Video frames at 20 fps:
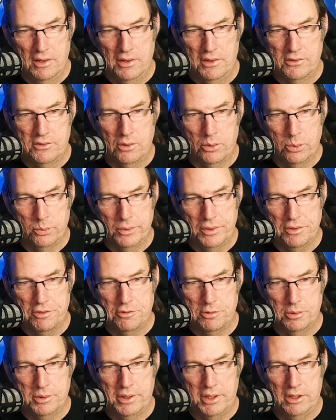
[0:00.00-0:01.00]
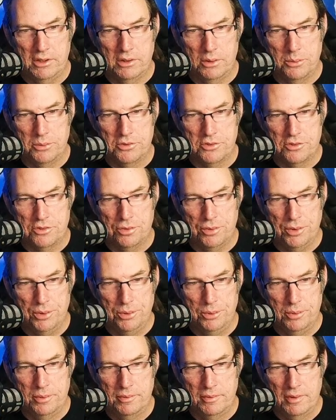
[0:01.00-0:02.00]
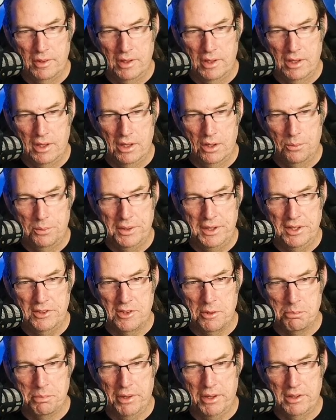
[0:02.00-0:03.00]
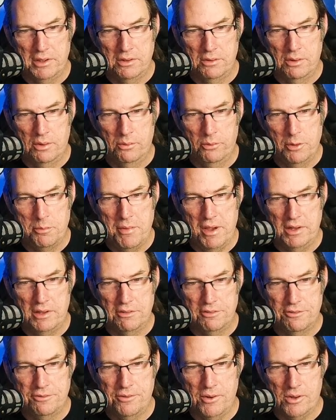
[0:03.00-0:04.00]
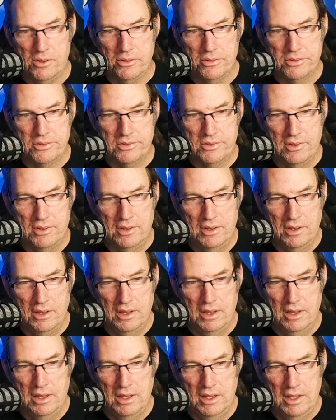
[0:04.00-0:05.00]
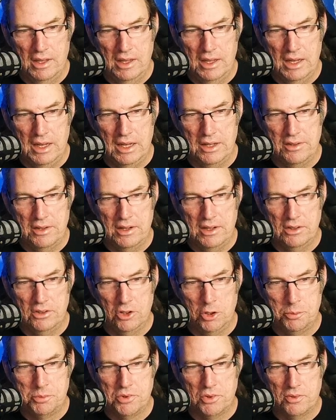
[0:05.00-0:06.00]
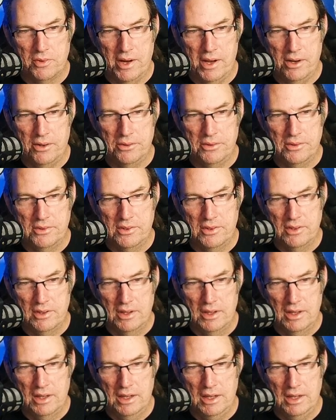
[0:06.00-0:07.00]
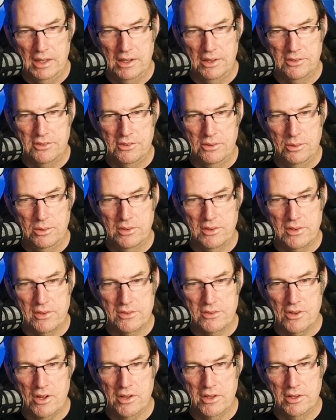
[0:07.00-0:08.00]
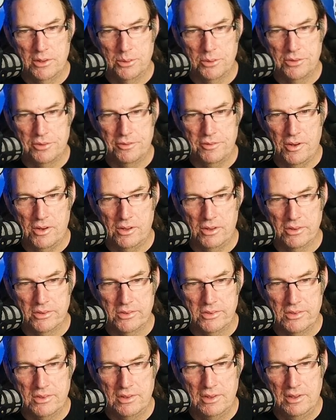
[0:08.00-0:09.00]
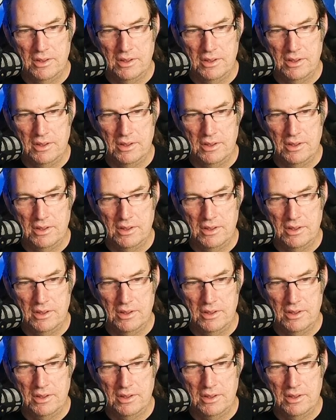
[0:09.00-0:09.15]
So we went through here, it was true. We hit the button, we made it false, and then it looped around. And as soon as it saw that it was false,